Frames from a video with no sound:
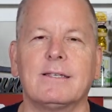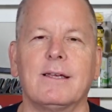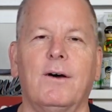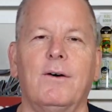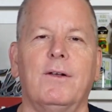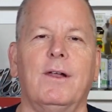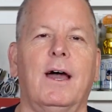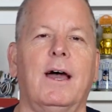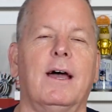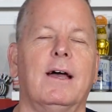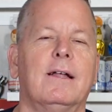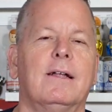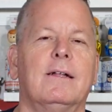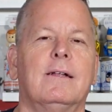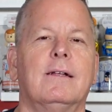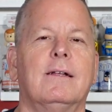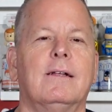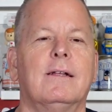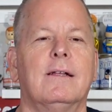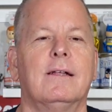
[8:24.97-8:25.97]
soda.
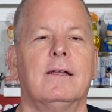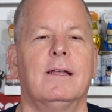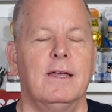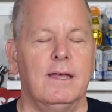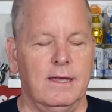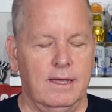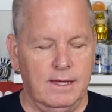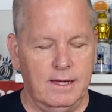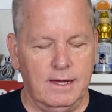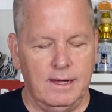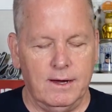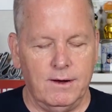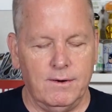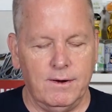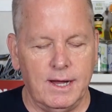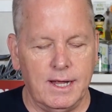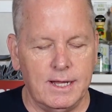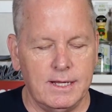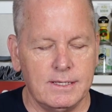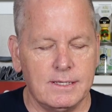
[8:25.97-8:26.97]
Here
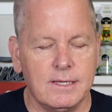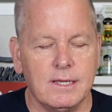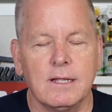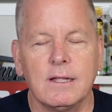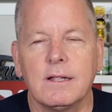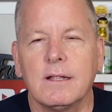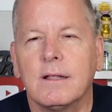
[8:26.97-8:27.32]
is.